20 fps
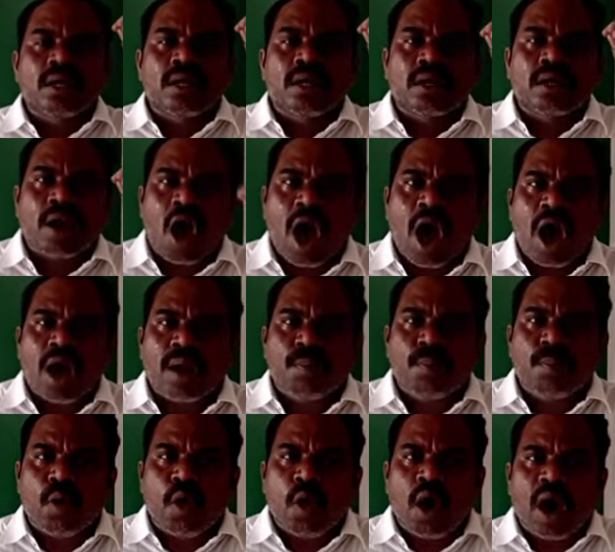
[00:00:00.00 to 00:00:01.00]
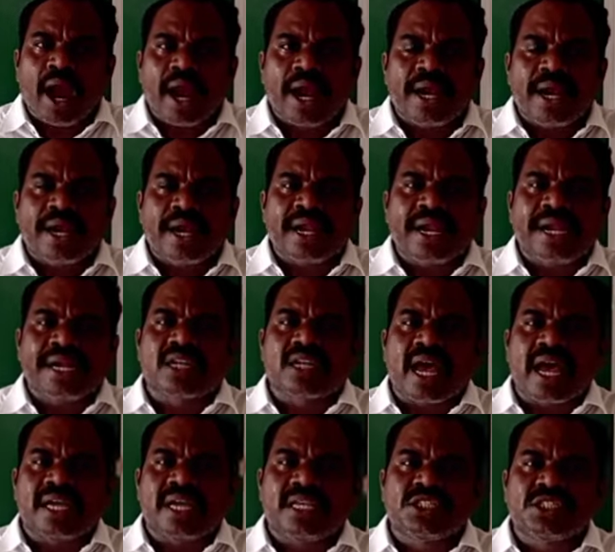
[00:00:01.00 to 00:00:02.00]
carbohydrates
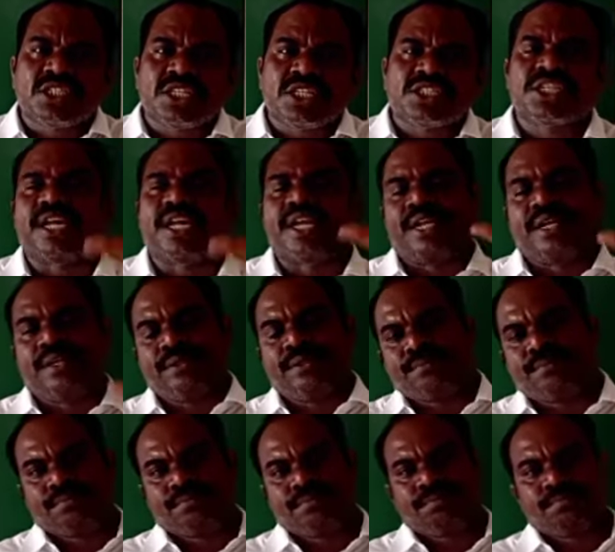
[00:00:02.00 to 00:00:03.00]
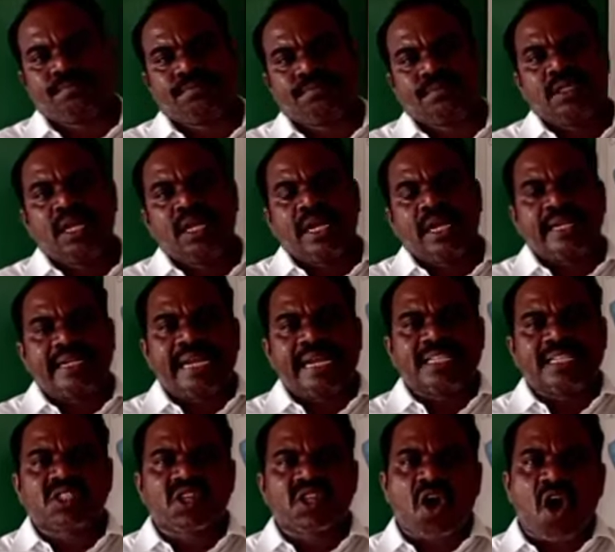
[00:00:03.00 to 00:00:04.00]
digestion
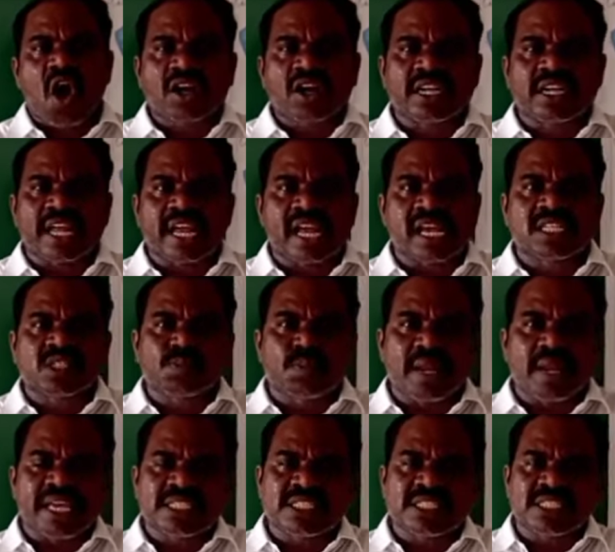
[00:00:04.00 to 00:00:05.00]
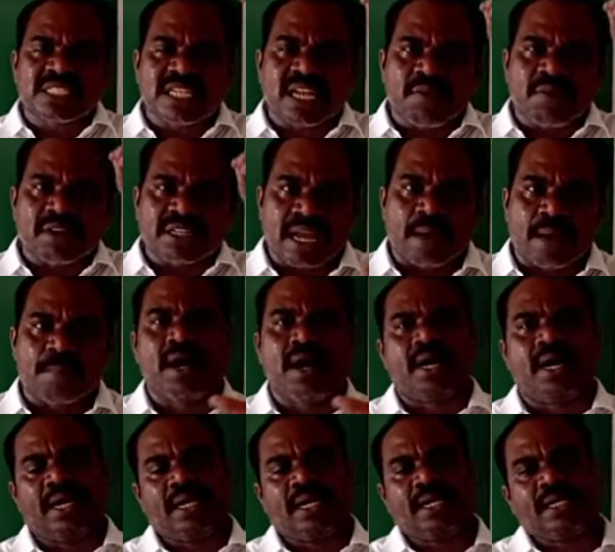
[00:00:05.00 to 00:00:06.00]
does not take place in our
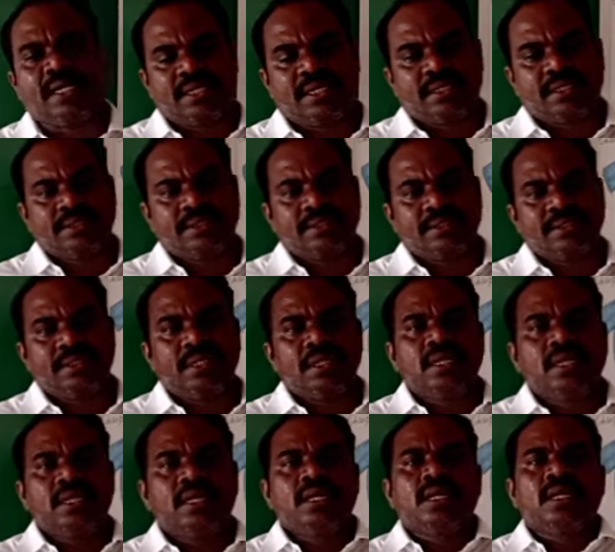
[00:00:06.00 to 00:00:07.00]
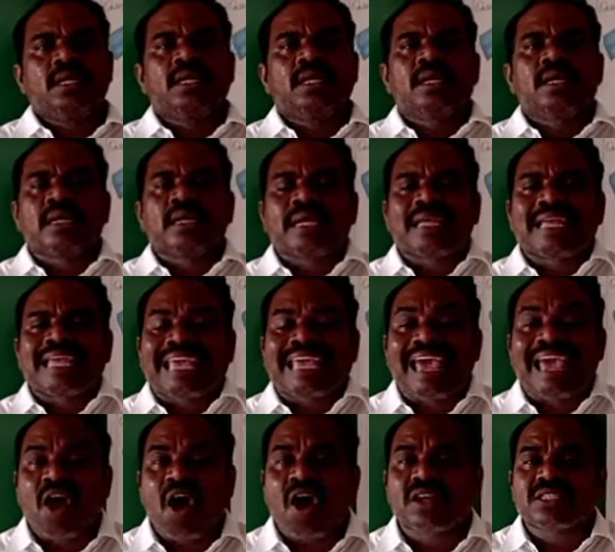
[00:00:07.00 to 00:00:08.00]
stomach,
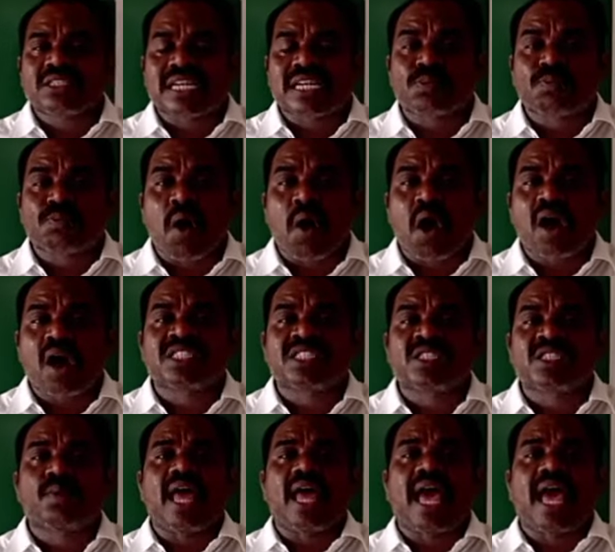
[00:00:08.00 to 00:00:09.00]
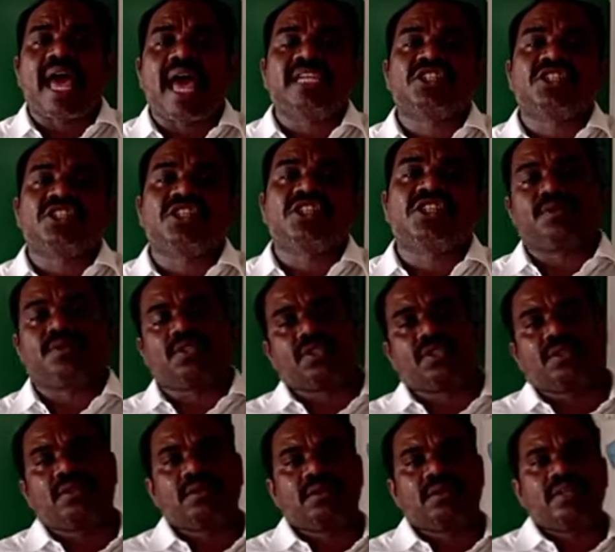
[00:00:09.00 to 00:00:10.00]
cannot responsible
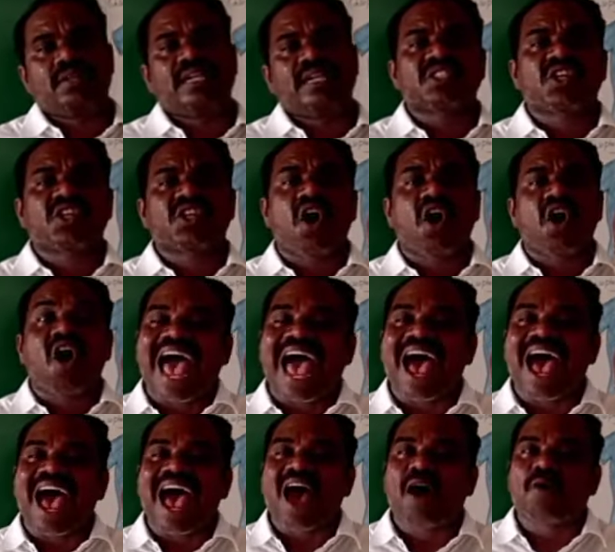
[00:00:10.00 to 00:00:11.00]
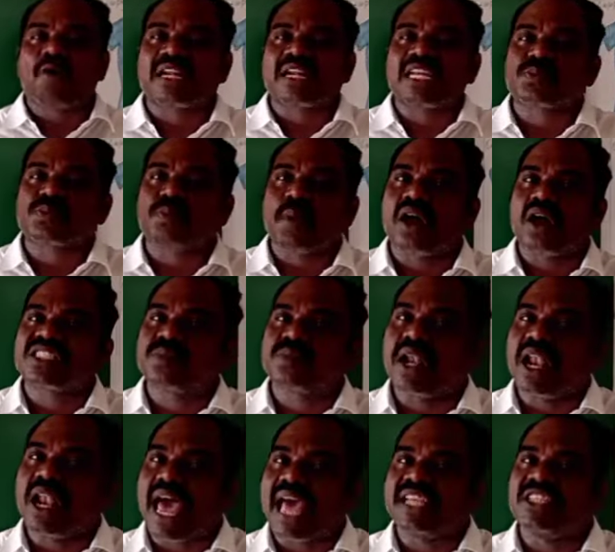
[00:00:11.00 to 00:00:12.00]
enzymes, does not have
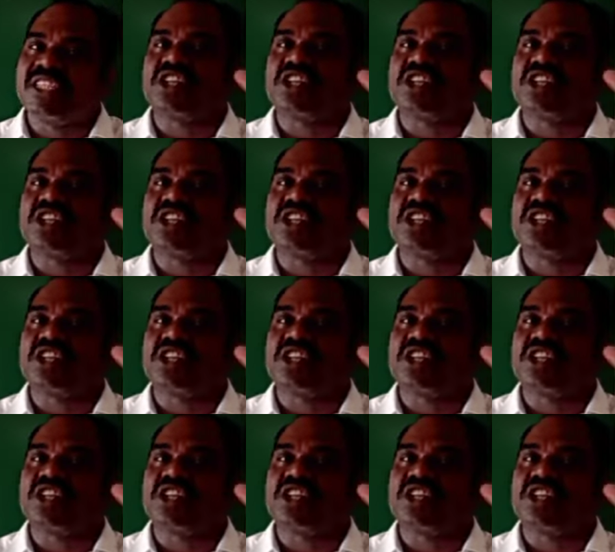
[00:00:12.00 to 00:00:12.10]
responsible